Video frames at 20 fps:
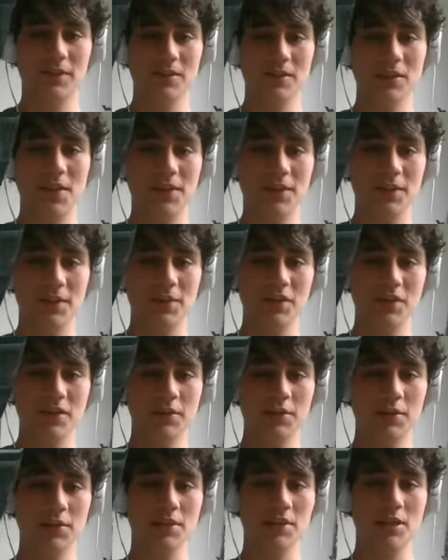There's nothing you can
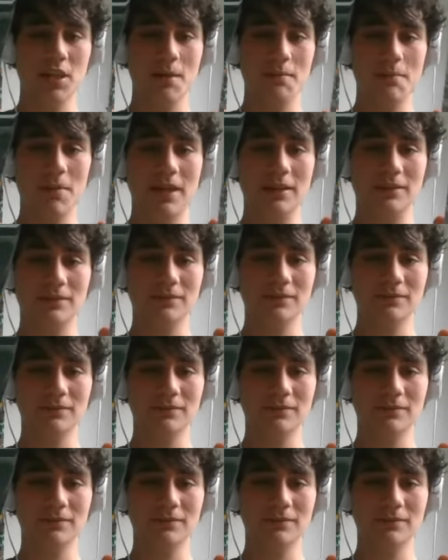do to stop me.